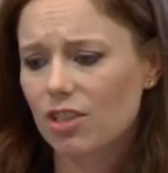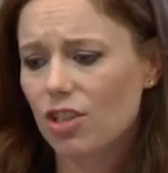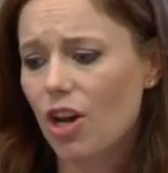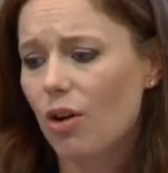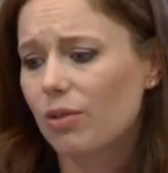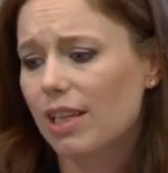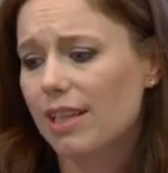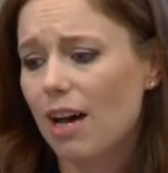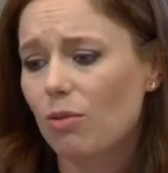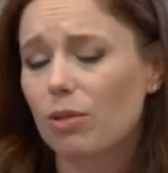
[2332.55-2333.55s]
know
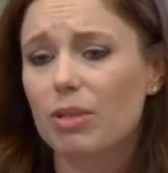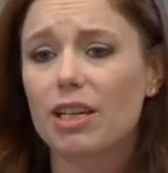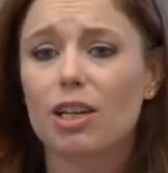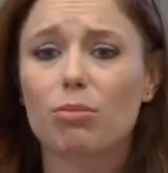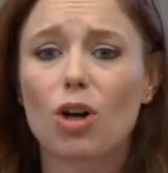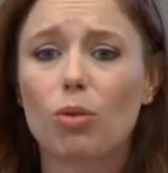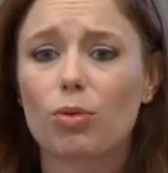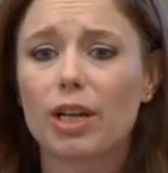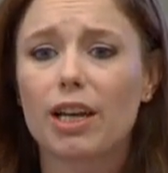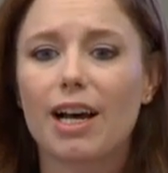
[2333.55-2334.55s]
that that would be
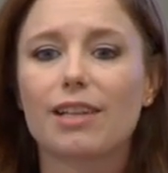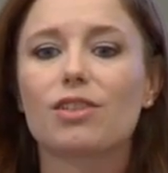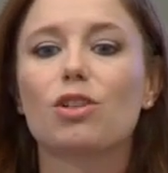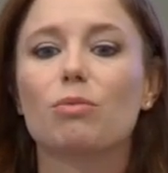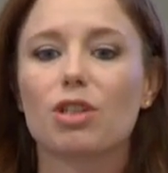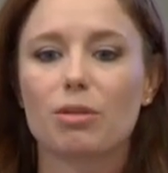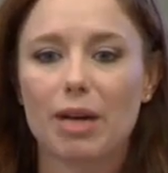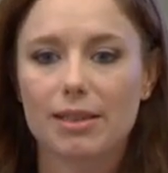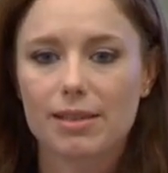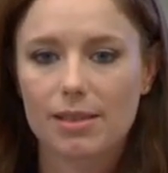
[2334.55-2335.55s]
inappropriate. I assumed the
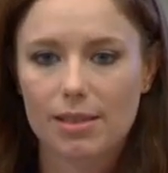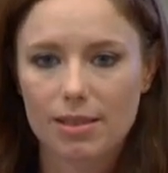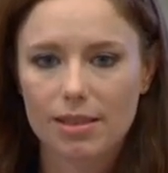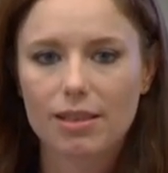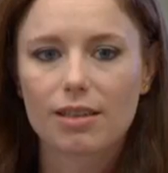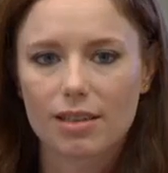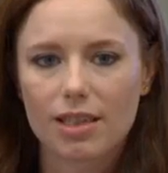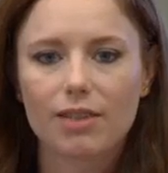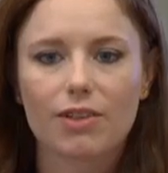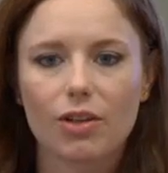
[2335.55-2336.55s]
best,
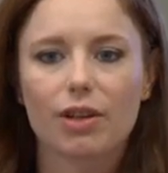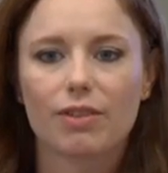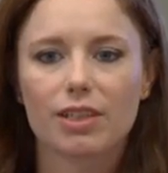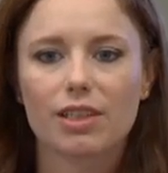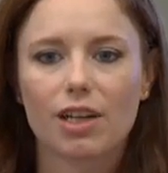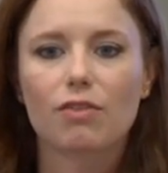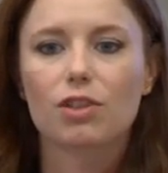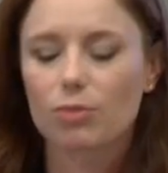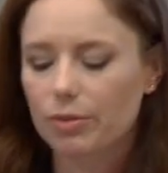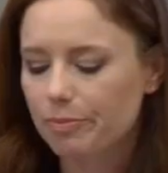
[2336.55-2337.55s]
even though I felt
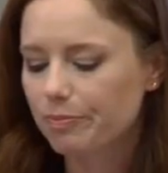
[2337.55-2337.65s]
uncomfortable.